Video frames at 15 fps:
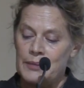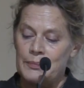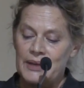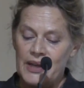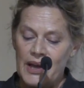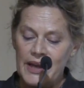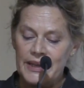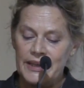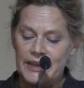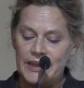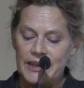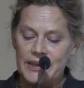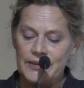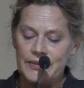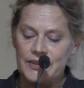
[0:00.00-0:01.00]
But I
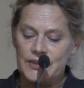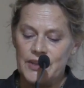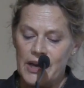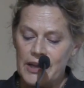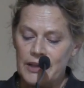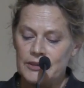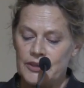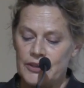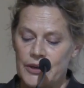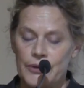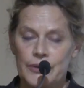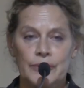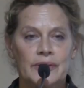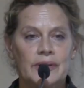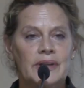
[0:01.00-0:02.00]
hear the dial
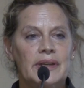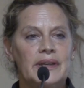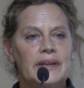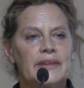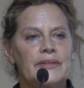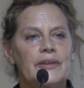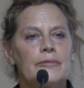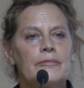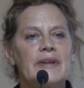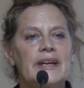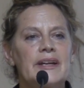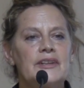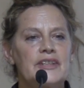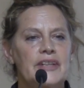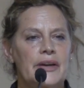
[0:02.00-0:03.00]
tone and the
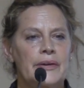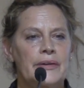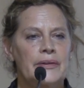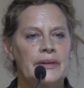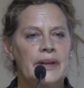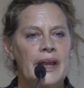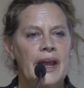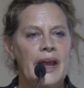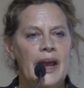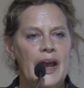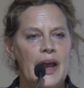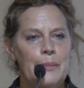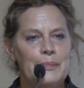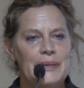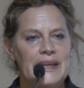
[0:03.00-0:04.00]
ringtone
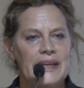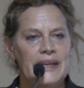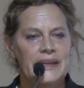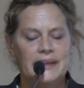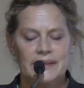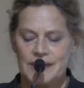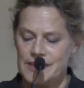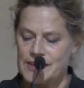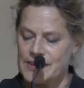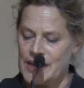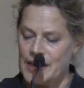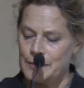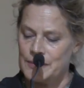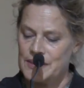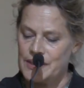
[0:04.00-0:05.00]
happening at the
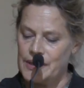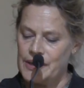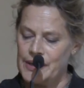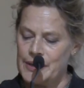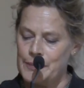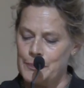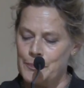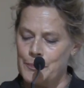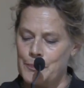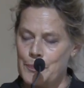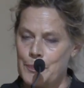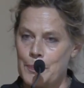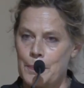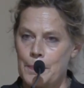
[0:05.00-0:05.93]
same time.